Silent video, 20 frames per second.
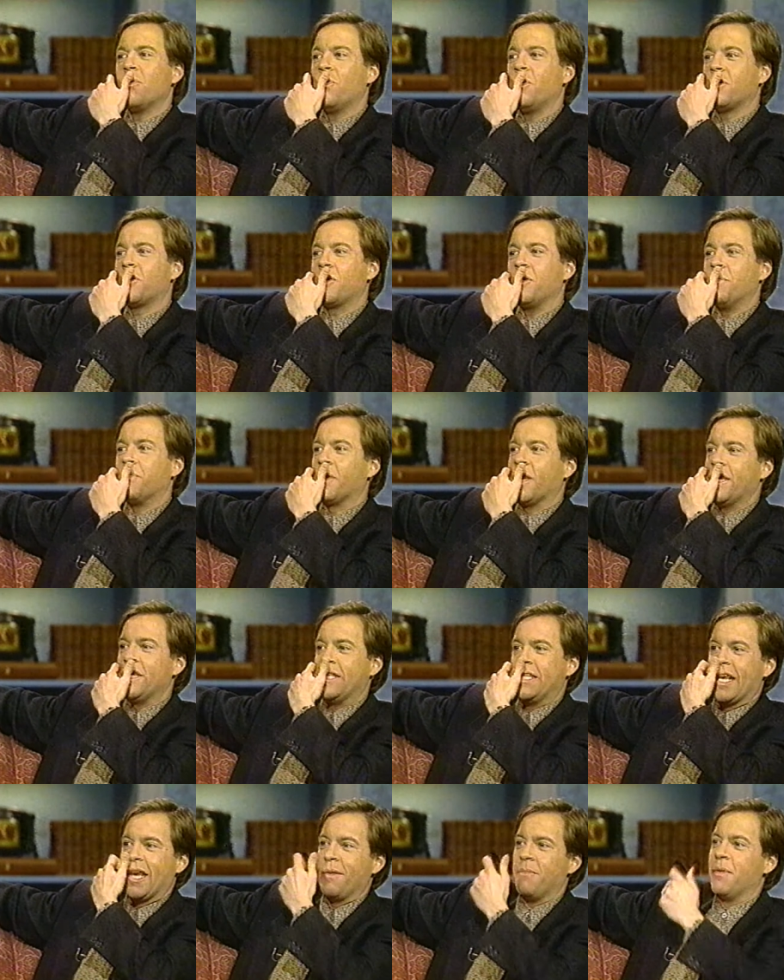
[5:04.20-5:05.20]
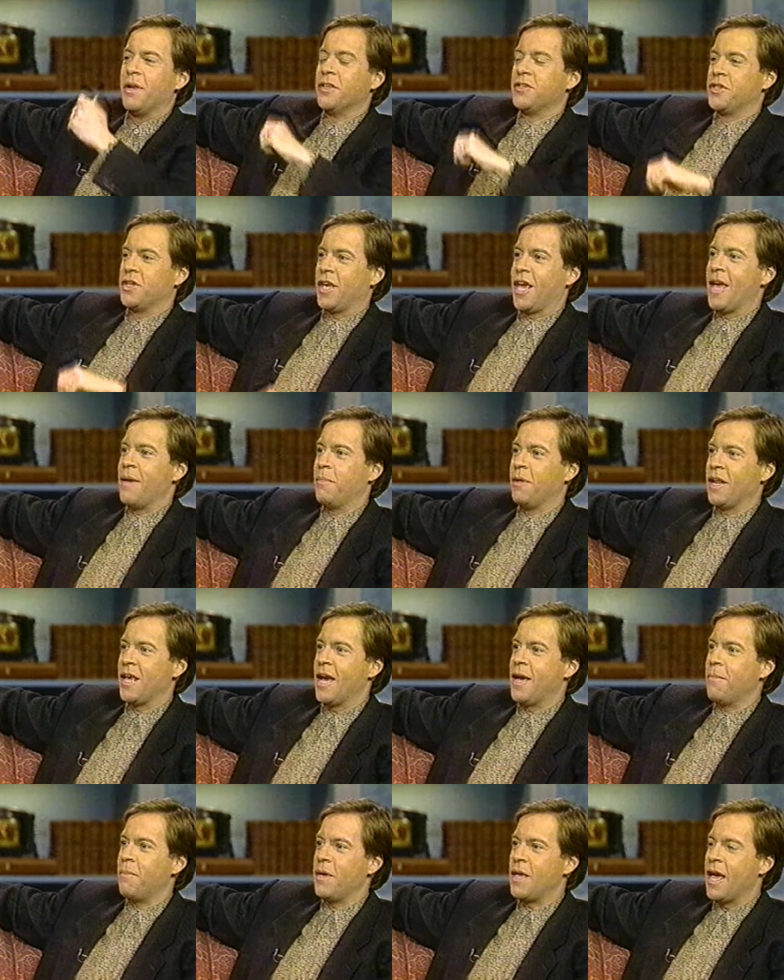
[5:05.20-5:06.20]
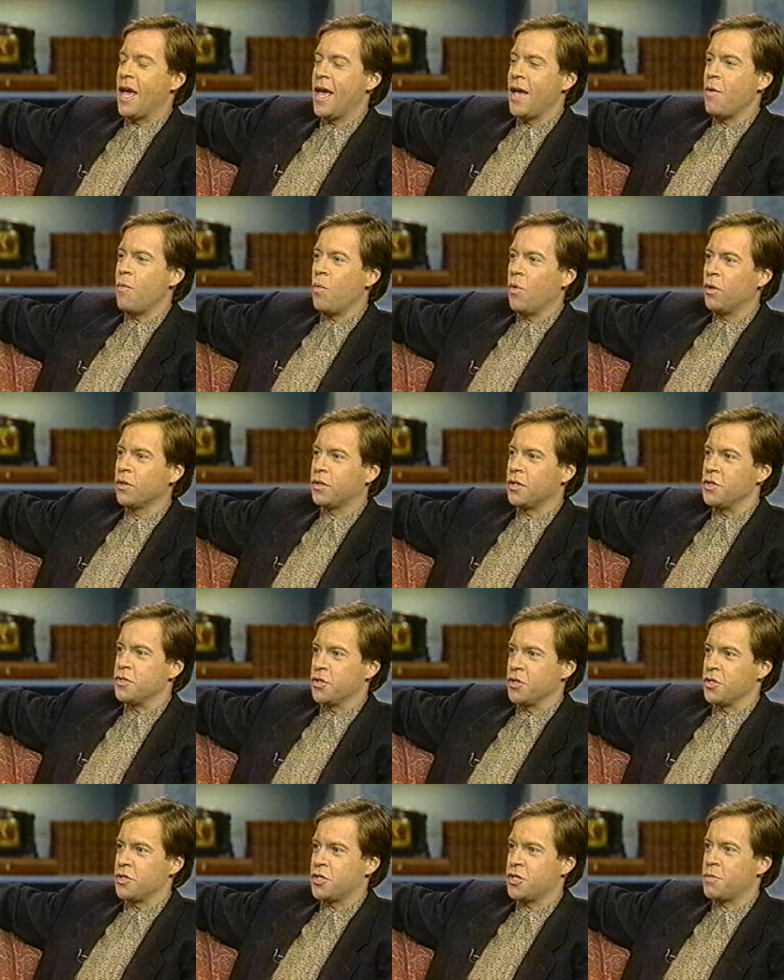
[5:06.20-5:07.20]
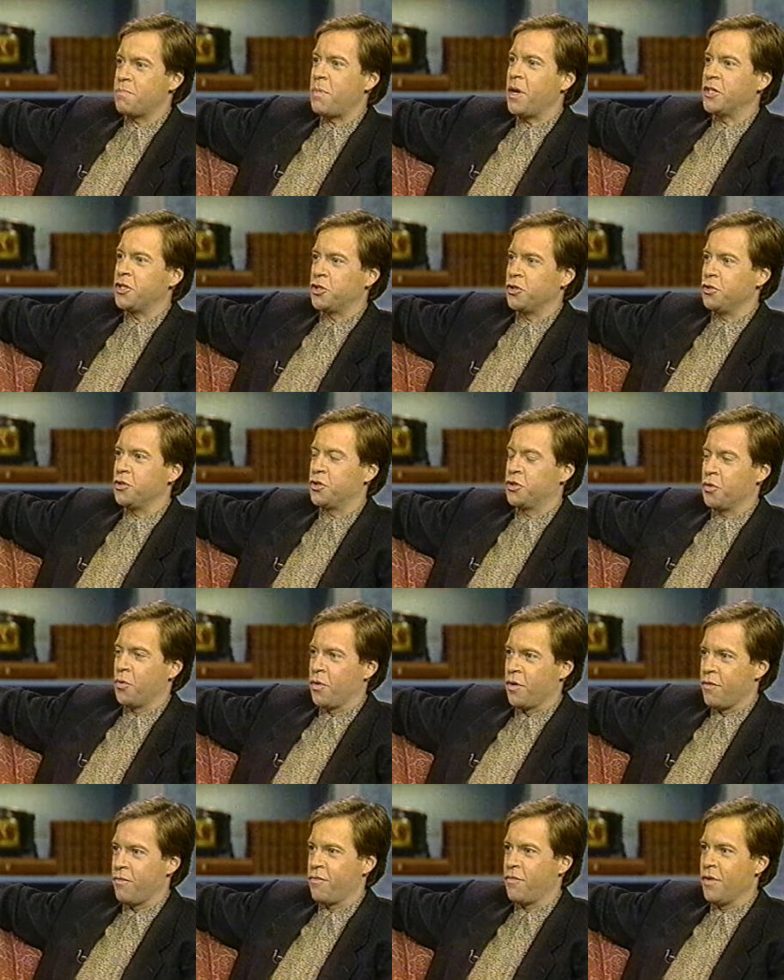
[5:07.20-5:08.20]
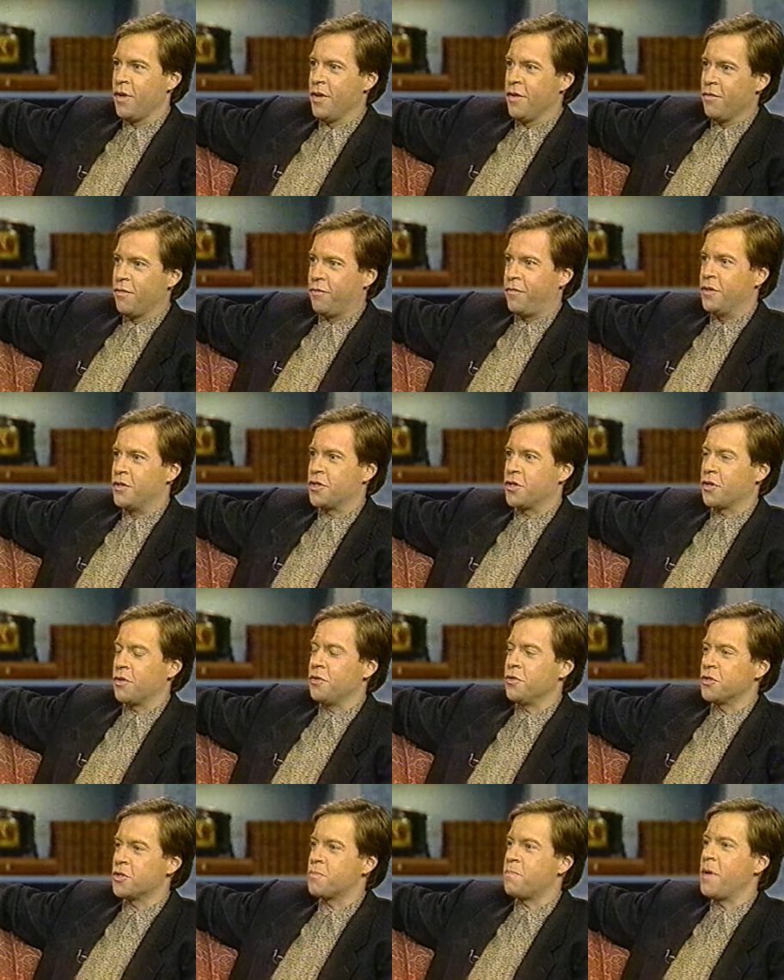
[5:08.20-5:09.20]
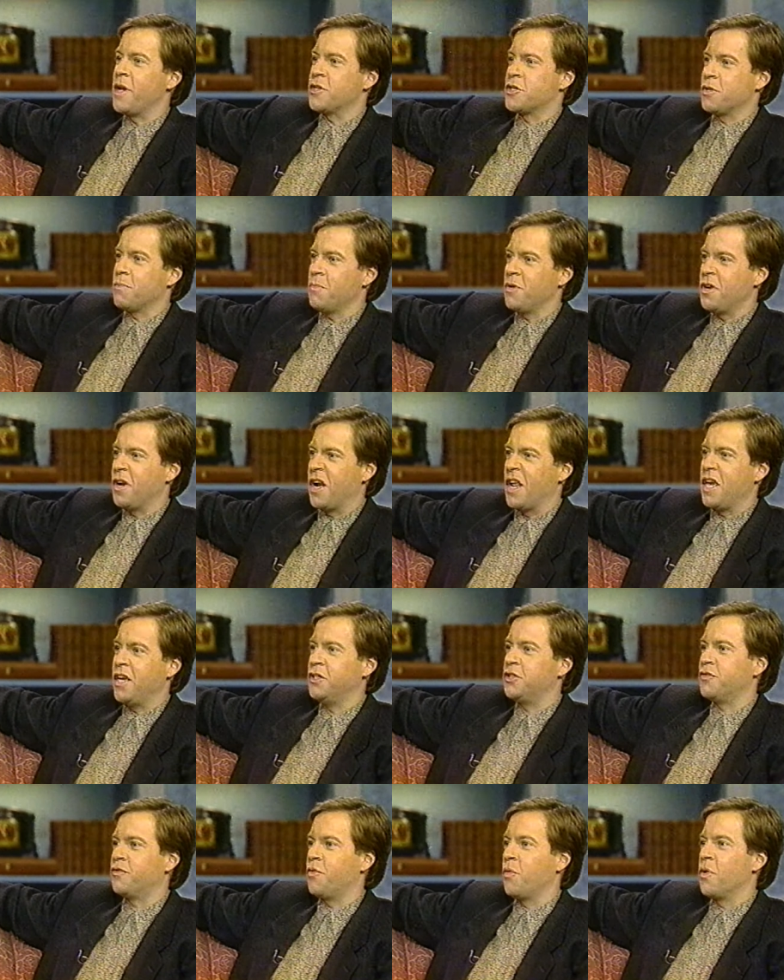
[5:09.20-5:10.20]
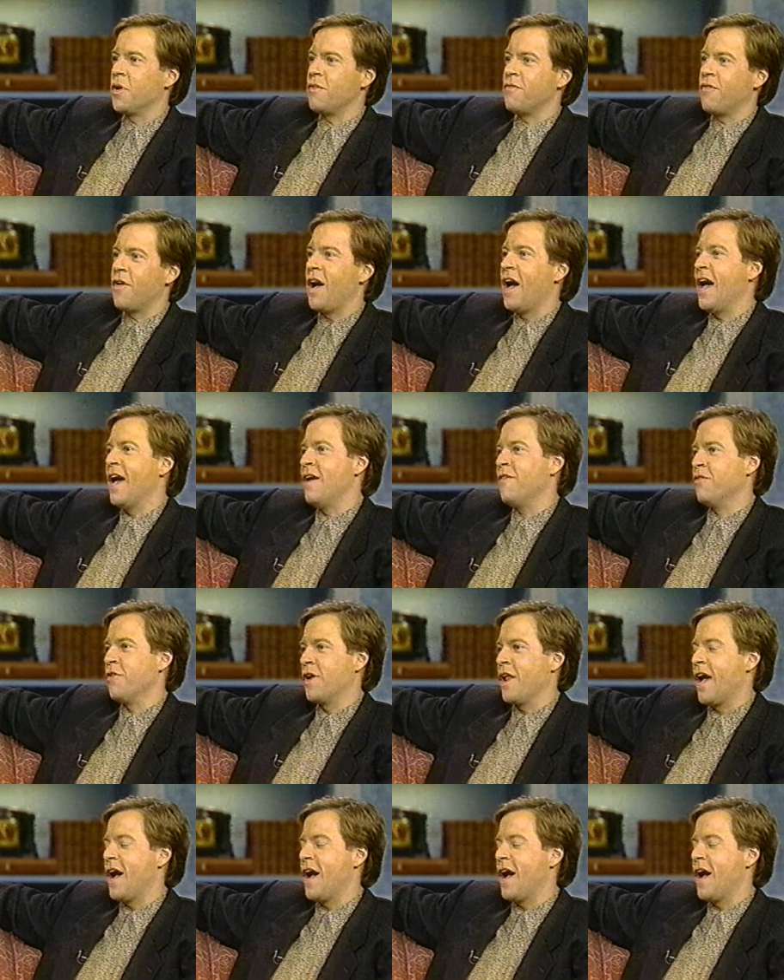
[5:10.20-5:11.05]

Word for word: Wilt could hmm. play 10 minutes a game in the NBA. Wilt is a special sort of physical specimen at age 45 or